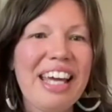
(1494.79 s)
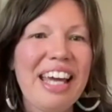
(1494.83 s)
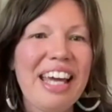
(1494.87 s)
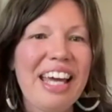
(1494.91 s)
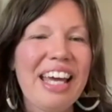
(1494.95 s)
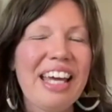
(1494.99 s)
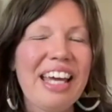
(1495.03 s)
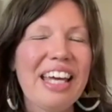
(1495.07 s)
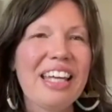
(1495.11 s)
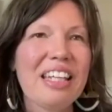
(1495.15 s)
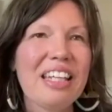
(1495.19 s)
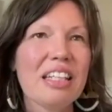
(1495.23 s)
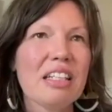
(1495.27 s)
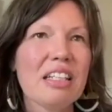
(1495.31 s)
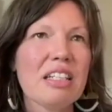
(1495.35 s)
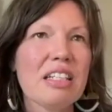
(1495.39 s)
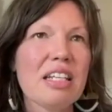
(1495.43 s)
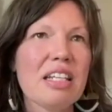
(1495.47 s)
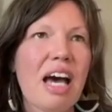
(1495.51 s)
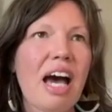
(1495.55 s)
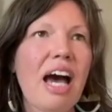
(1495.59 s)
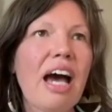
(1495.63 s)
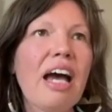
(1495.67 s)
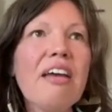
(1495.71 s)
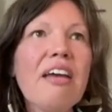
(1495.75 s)
And
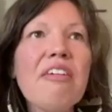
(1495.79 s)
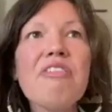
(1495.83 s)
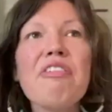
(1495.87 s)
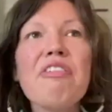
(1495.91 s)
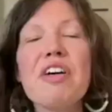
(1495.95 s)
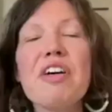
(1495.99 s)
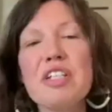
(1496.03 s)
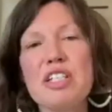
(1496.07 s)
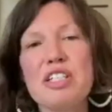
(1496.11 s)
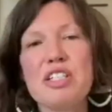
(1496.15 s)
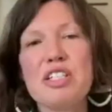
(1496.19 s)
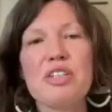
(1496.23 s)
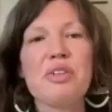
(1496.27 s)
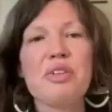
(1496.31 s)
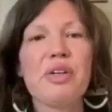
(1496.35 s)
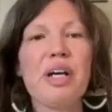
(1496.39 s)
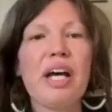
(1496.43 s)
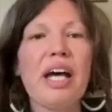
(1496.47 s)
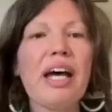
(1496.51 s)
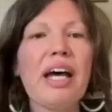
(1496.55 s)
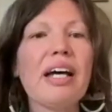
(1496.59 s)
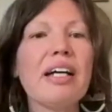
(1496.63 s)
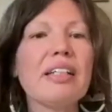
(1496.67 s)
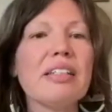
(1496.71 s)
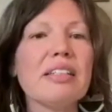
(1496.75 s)
I felt so
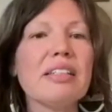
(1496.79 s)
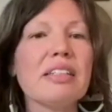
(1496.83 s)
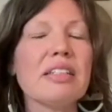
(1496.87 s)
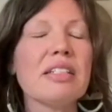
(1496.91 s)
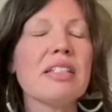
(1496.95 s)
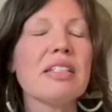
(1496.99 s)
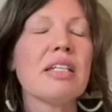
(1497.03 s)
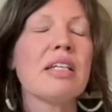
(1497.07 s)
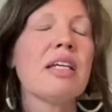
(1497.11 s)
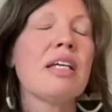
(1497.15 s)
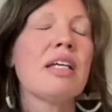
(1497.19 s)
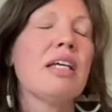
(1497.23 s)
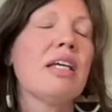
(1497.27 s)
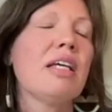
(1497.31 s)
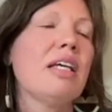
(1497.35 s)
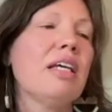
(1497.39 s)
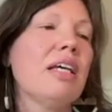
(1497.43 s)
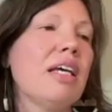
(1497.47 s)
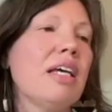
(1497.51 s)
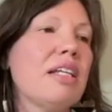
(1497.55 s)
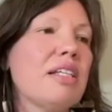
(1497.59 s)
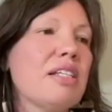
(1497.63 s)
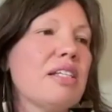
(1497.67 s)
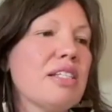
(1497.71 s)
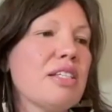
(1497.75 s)
held.
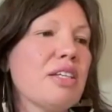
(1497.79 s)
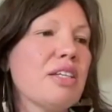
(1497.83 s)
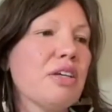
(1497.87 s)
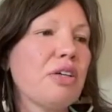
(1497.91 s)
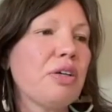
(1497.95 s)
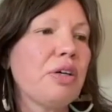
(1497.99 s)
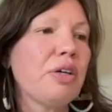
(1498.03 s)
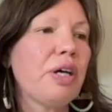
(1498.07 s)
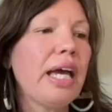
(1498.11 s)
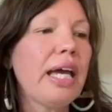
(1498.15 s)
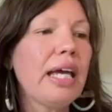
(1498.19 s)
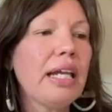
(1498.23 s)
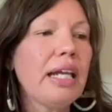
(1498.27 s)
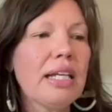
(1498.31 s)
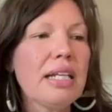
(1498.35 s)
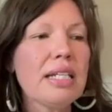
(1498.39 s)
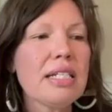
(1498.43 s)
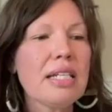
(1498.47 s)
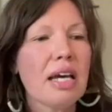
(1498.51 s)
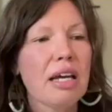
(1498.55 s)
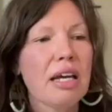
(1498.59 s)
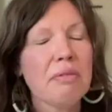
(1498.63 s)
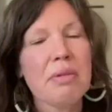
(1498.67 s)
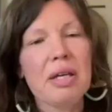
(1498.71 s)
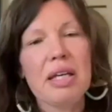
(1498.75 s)
And so
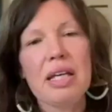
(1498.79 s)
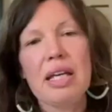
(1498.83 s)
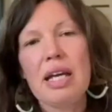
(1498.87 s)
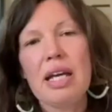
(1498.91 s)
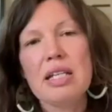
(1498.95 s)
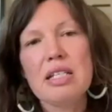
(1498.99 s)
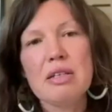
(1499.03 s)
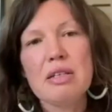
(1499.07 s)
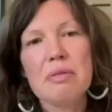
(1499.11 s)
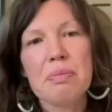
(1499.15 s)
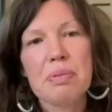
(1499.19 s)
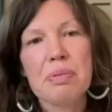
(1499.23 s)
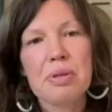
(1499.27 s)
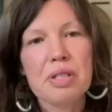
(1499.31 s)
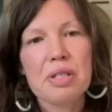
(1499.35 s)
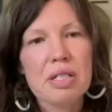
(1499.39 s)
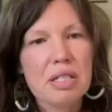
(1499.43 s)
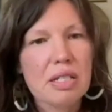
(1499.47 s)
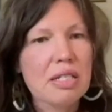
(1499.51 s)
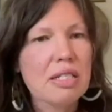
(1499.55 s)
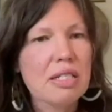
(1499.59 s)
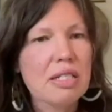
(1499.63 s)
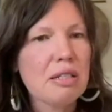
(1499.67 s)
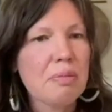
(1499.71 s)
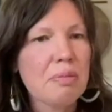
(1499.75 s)
anytime I get to
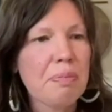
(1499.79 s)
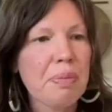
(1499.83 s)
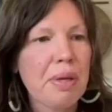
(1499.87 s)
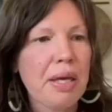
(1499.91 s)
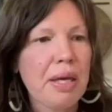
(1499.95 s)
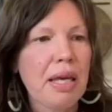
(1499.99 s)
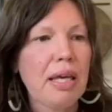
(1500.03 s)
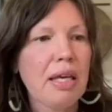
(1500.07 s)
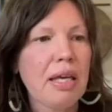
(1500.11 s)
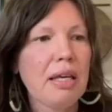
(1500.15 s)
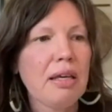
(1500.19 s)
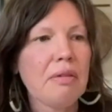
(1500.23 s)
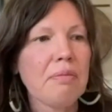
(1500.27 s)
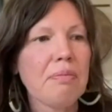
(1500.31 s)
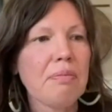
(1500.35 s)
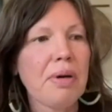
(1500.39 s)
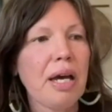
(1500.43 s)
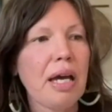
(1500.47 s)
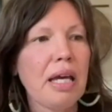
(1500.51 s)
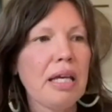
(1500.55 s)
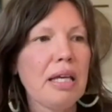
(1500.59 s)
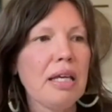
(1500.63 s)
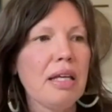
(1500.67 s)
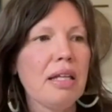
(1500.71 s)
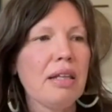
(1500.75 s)
participate
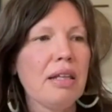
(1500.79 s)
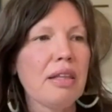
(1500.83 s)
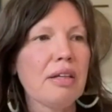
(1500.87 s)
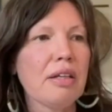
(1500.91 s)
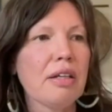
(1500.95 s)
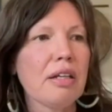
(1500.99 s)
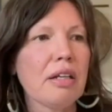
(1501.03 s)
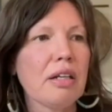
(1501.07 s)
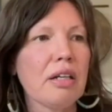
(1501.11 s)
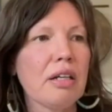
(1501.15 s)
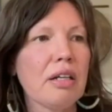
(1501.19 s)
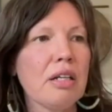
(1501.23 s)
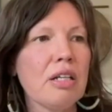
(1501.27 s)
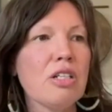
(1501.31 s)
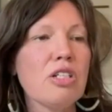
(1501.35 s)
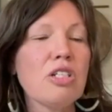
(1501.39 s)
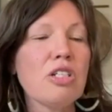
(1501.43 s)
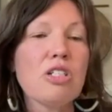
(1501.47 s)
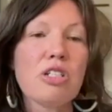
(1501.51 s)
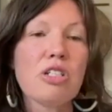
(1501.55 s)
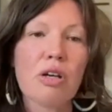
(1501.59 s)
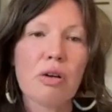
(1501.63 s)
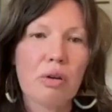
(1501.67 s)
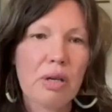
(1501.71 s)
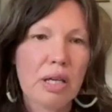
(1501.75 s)
by either
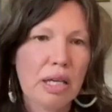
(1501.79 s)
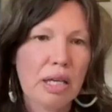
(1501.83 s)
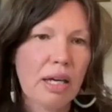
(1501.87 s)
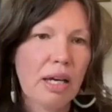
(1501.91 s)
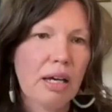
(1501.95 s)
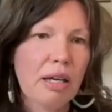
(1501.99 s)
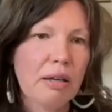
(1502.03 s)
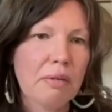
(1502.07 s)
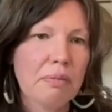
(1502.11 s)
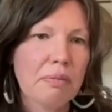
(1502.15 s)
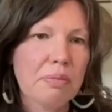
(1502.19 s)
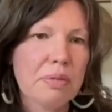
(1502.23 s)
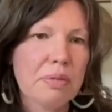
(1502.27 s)
showing up to